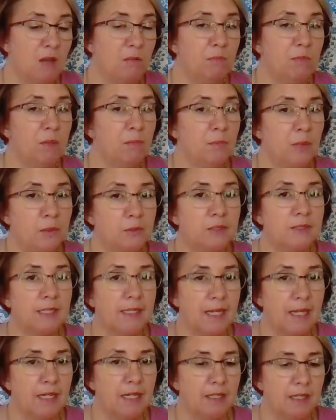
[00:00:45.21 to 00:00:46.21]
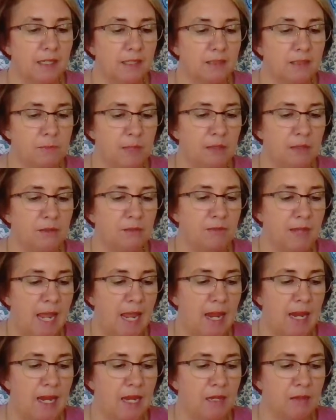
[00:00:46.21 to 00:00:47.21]
But mostly it smelled of
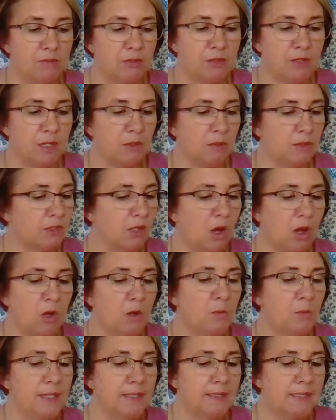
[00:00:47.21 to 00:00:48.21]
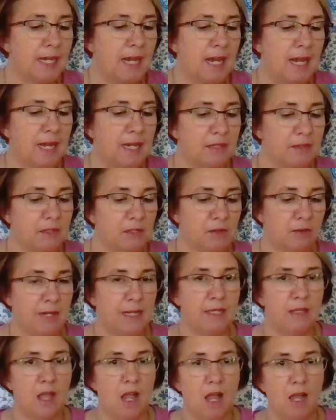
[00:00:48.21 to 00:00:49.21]
hay, for there was always hay in the
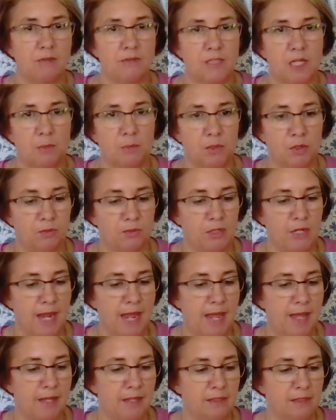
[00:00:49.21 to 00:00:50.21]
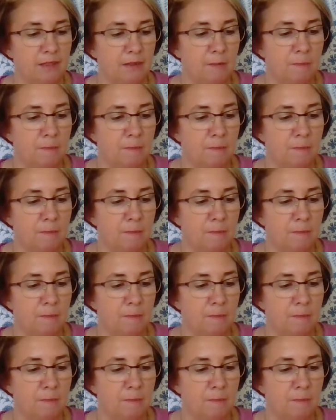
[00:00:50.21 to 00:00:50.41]
great loft up overhead.